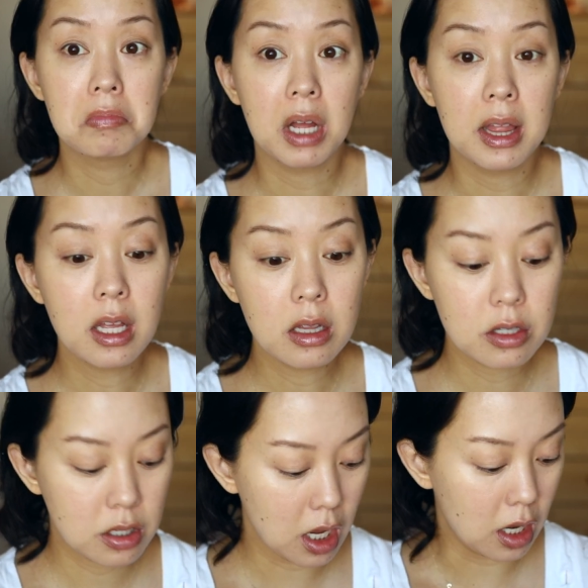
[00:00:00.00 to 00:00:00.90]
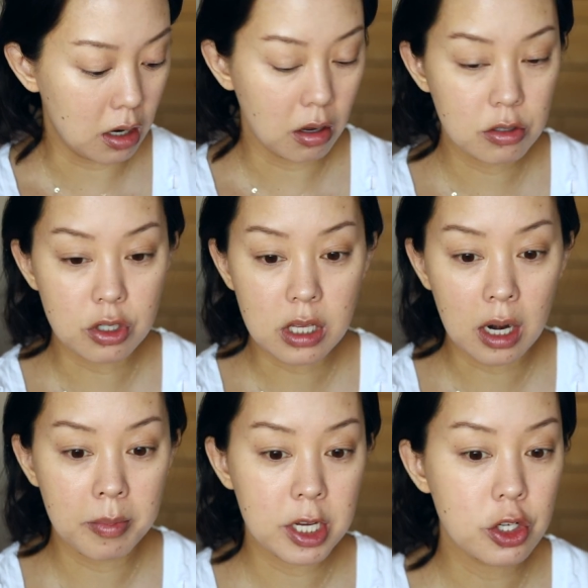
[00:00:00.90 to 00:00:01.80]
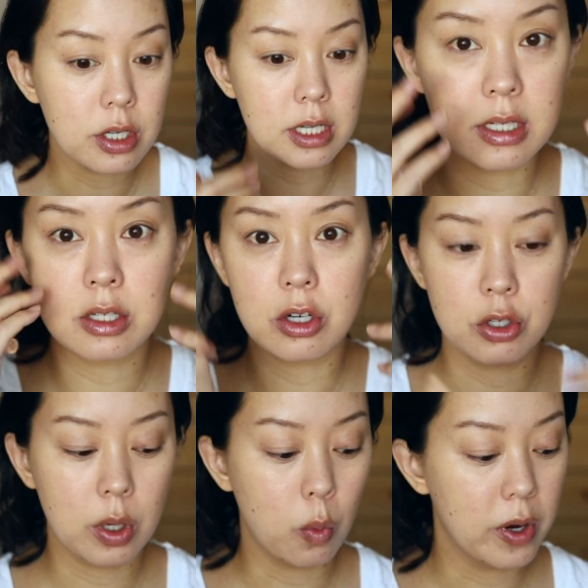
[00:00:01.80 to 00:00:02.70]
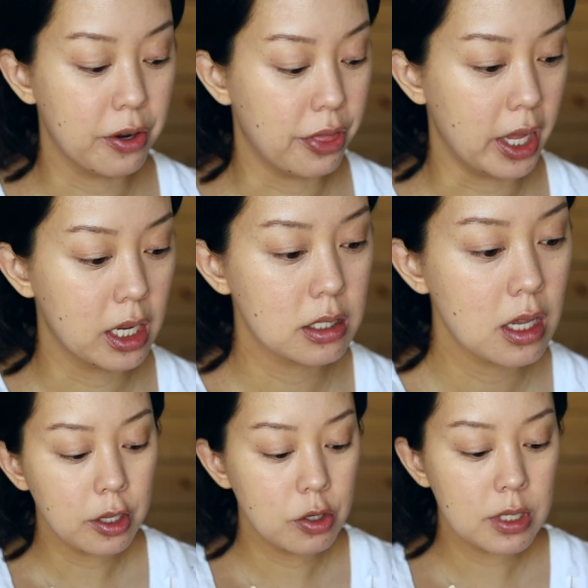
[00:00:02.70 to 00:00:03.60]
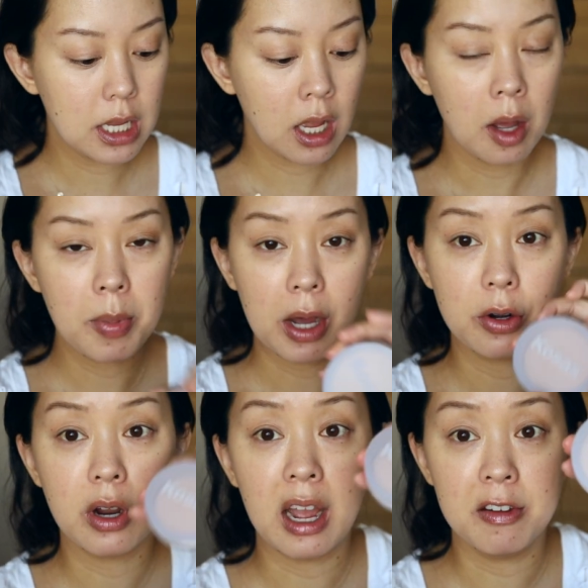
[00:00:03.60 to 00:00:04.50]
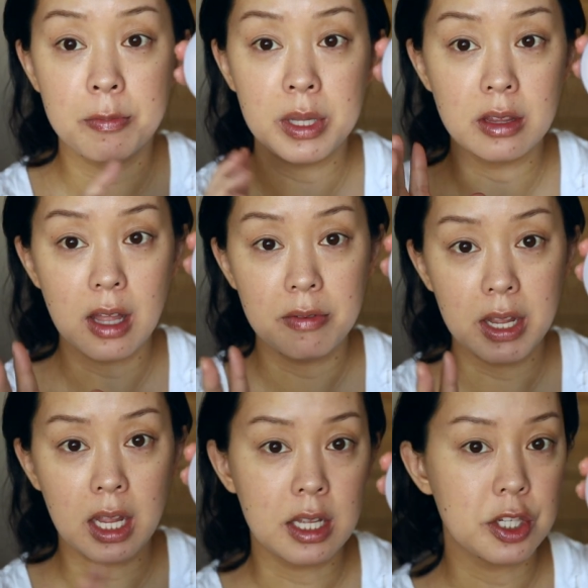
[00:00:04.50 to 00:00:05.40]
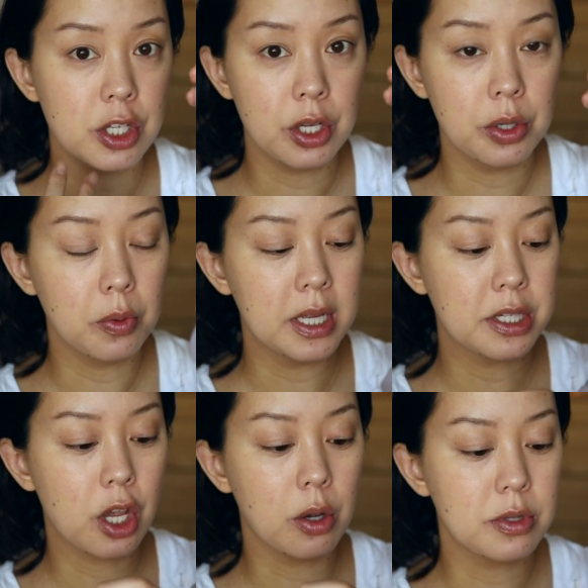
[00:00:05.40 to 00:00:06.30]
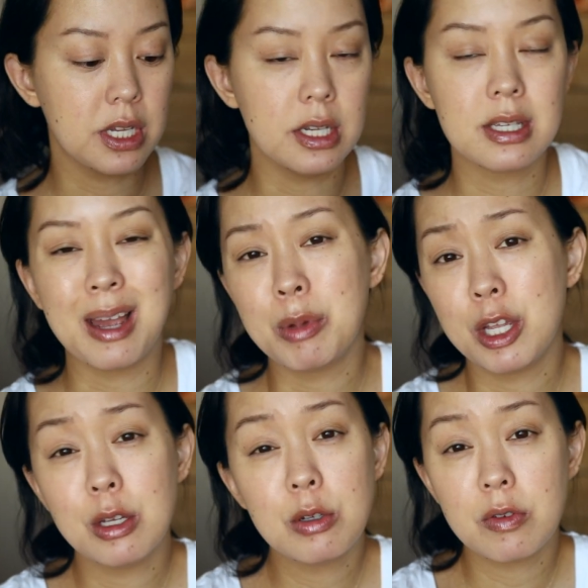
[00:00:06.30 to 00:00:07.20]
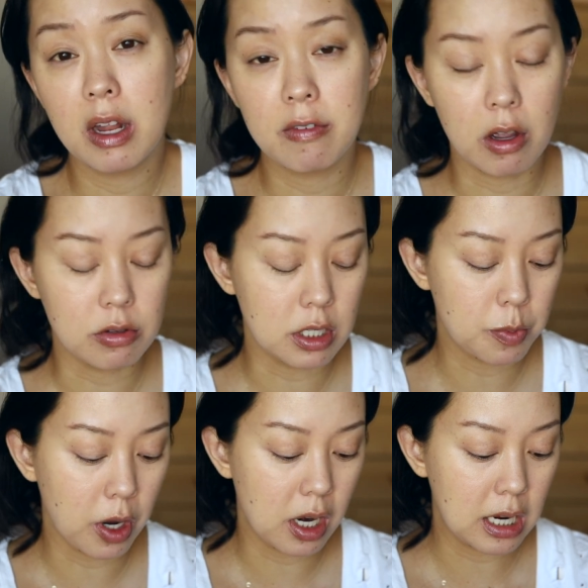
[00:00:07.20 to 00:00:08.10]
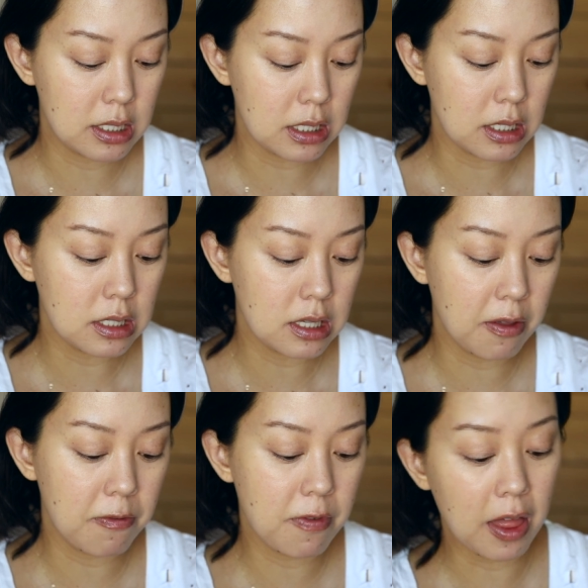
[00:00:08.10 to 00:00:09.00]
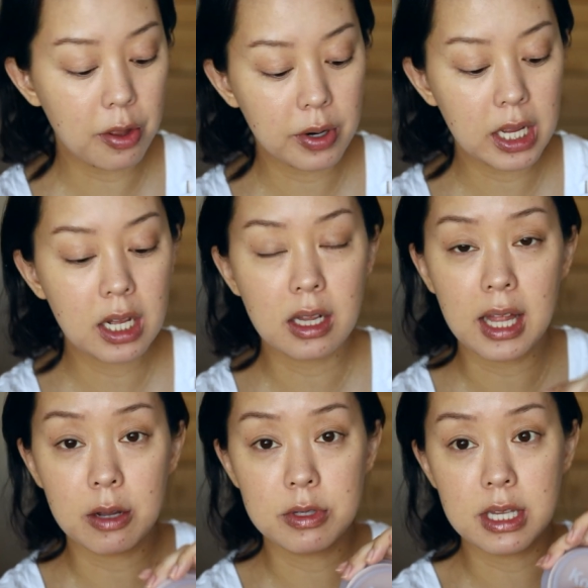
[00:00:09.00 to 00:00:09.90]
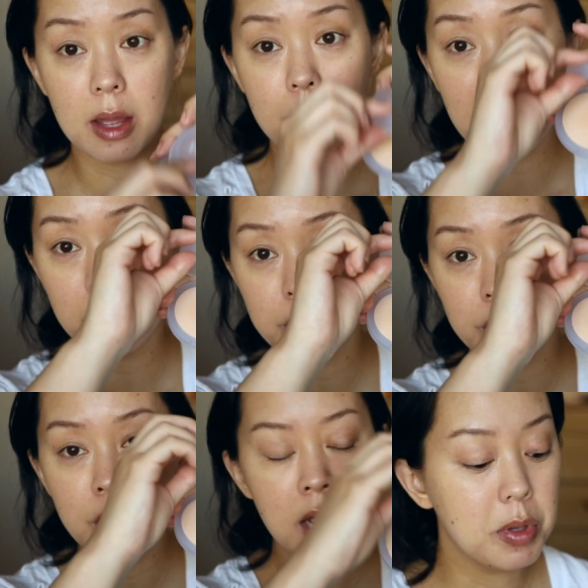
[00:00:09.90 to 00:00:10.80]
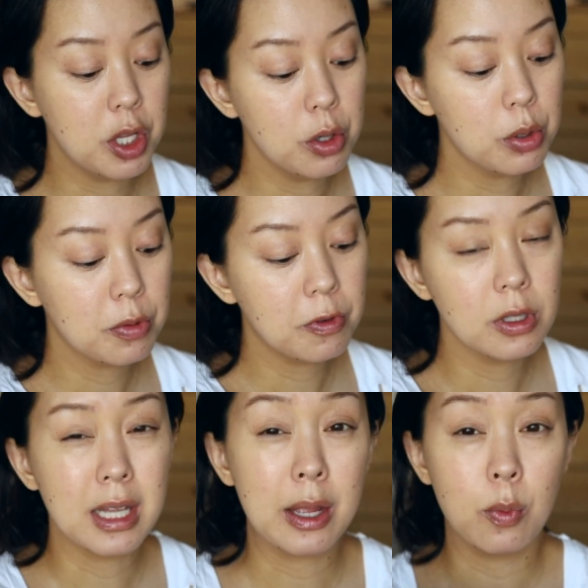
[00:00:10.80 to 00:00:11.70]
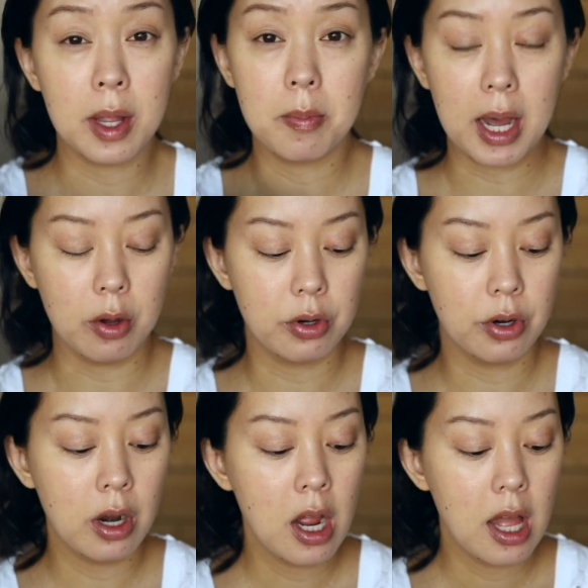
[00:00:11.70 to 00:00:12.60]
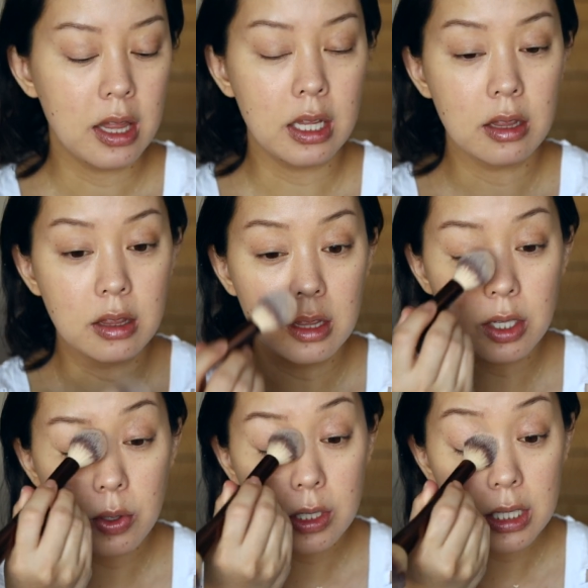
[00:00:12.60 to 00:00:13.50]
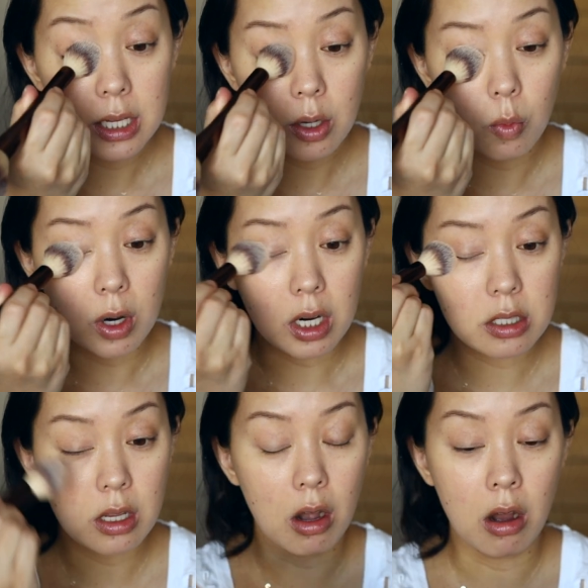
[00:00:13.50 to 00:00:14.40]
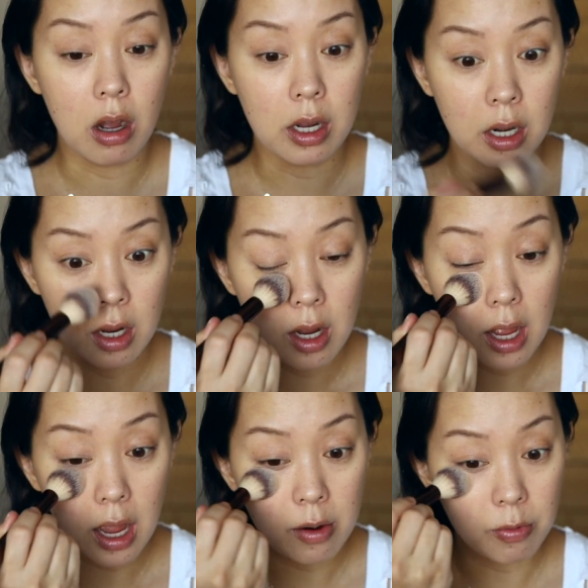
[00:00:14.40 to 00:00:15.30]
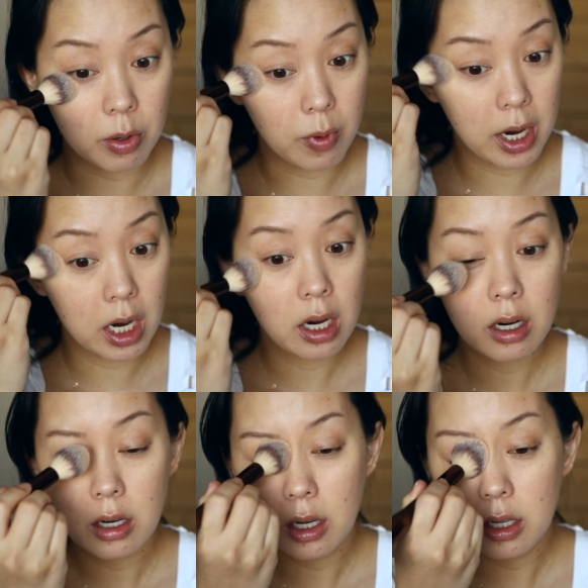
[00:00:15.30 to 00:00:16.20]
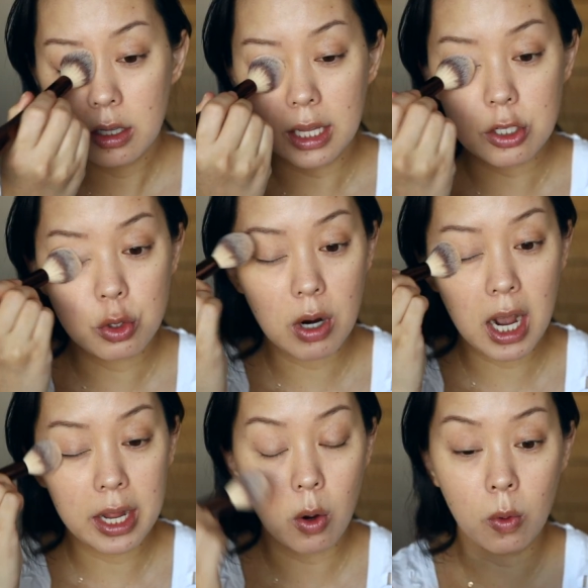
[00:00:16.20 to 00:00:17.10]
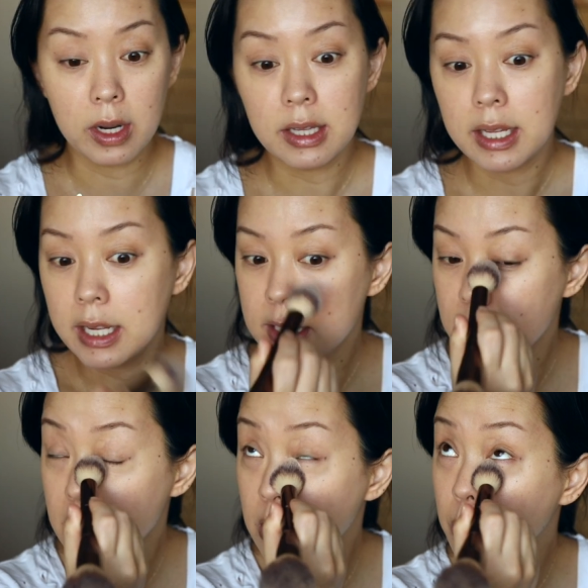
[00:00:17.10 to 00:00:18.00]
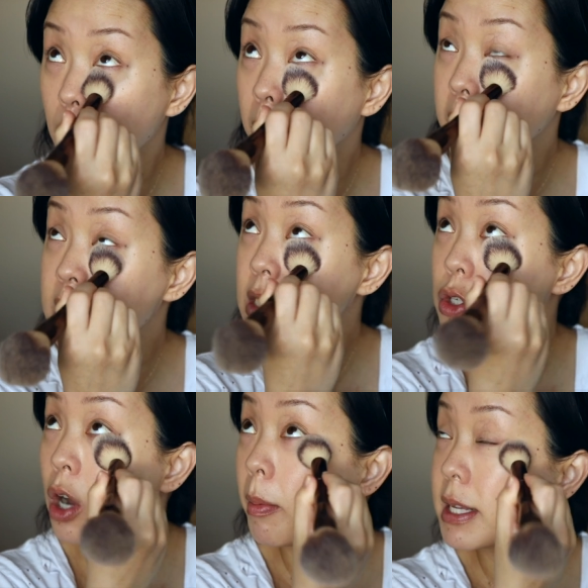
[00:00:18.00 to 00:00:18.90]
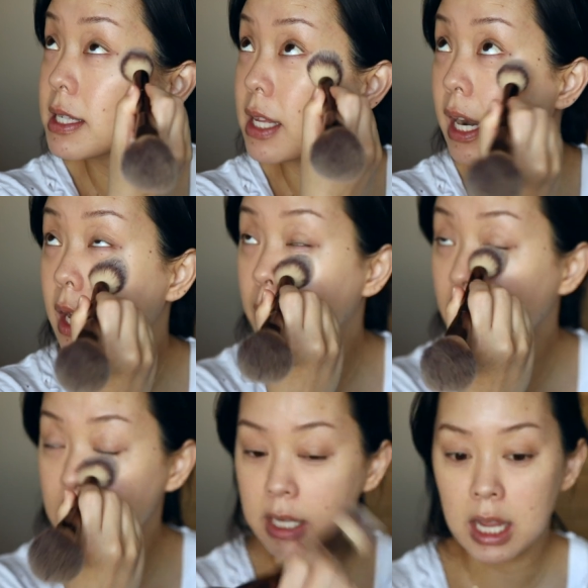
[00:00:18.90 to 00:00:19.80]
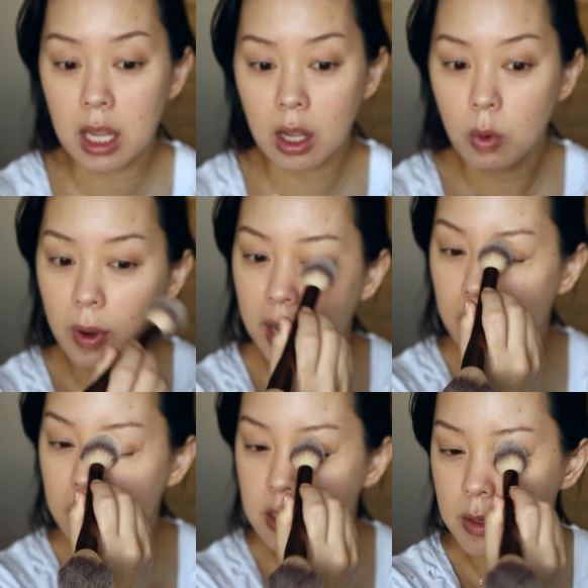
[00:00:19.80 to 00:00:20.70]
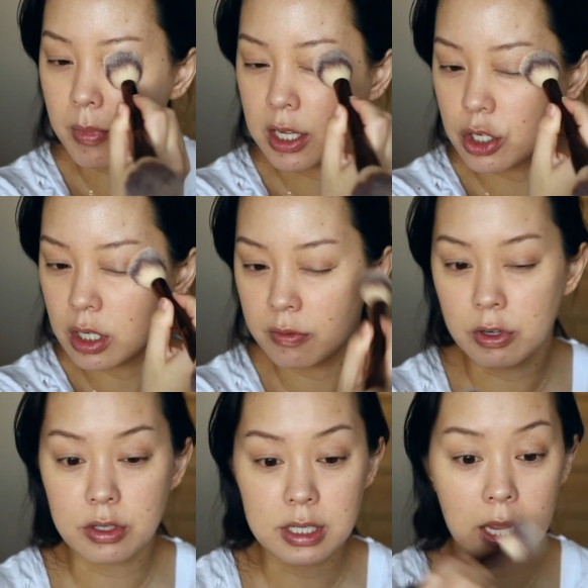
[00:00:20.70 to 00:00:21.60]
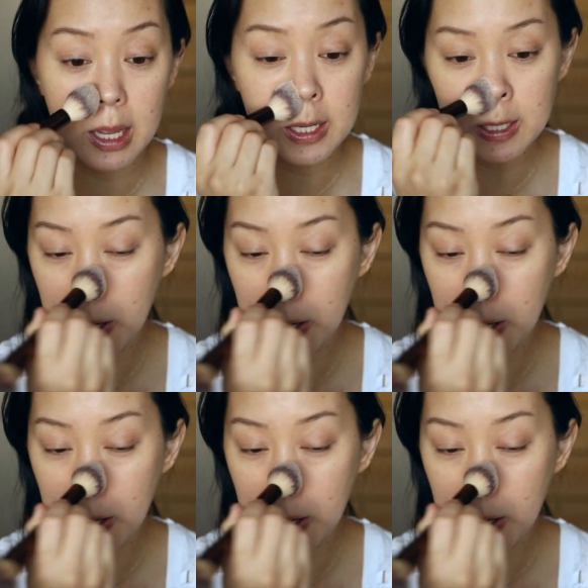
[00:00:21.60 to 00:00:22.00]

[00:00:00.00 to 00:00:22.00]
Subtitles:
I think it looks good. Just gotta make sure it doesn't start doing weird things. Using a powder I've been loving, it's new, it's Kosas. I'm a huge fan of Kosas products. This is the Feathery Cloud Set Powder. Beautiful lightweight powder that literally works on everywhere. Like dry, oily. It does this amazing job at setting without taking away the dimension of your skin.